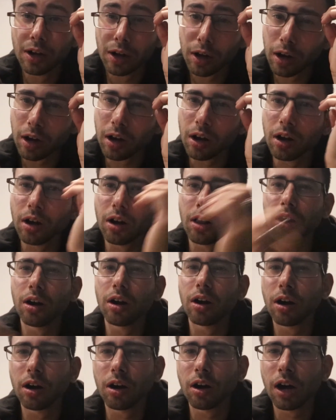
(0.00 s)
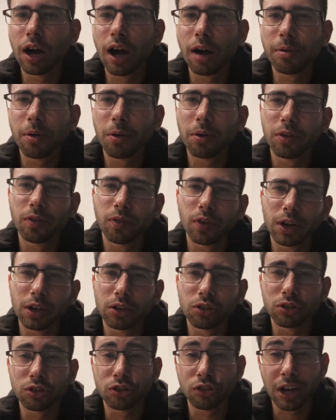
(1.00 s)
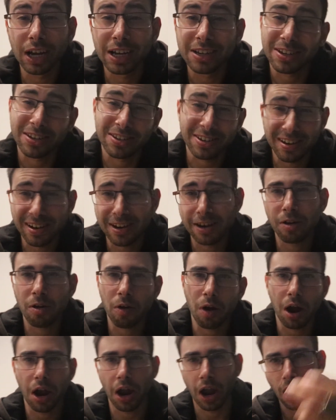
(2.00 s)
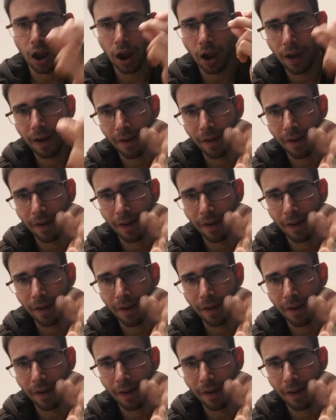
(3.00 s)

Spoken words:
Oh, how about we freaking just change the scenery?